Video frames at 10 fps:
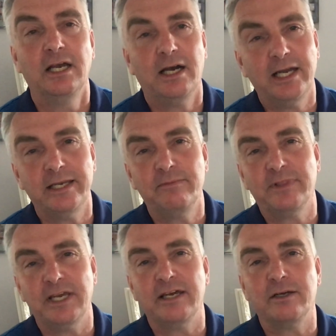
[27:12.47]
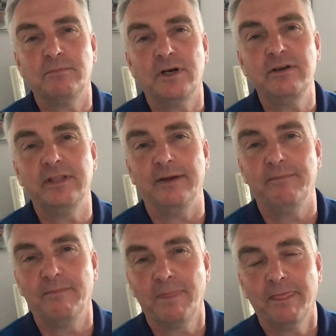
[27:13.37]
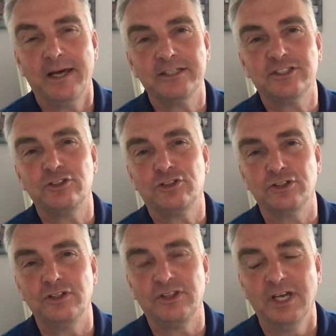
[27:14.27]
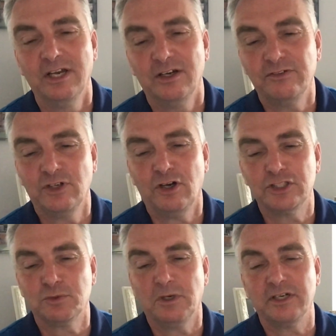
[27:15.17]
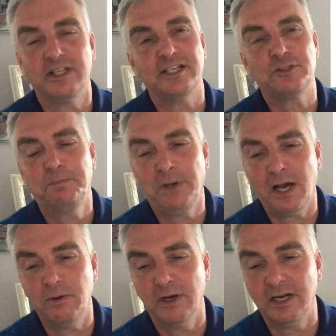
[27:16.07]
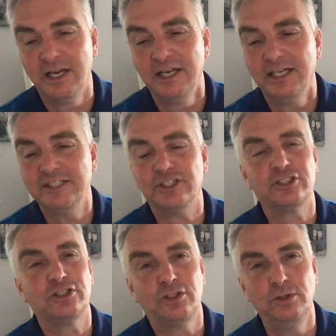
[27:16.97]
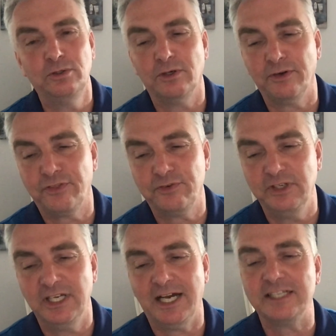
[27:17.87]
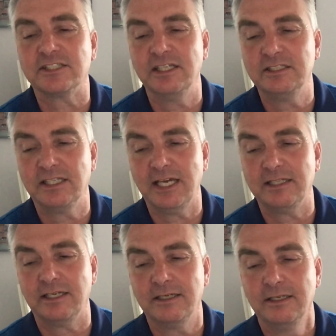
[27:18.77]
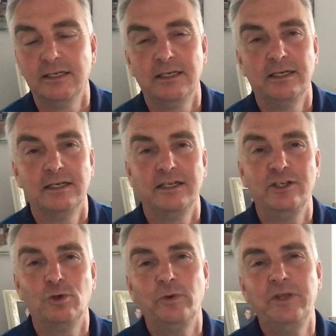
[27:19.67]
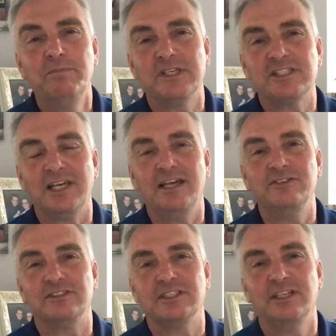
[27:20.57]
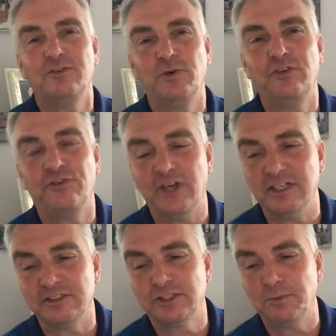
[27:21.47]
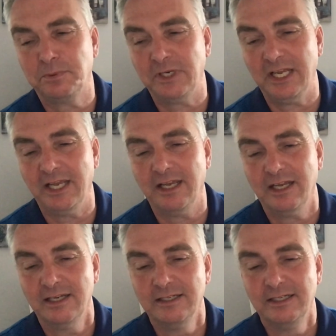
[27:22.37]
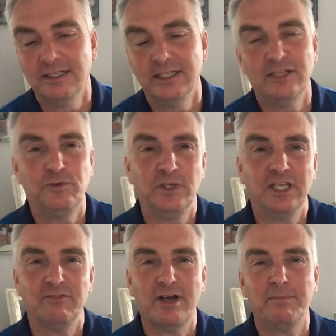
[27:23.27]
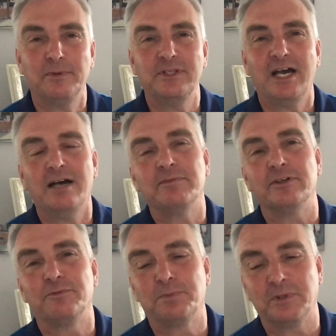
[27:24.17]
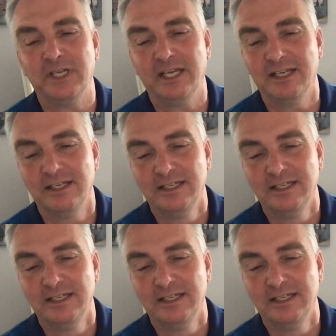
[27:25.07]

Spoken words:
I am there among them. That is the truth of God's word. There is power in just two or three asking together. You know, we miss out if we fail to pray, if we give up on the habit of praying.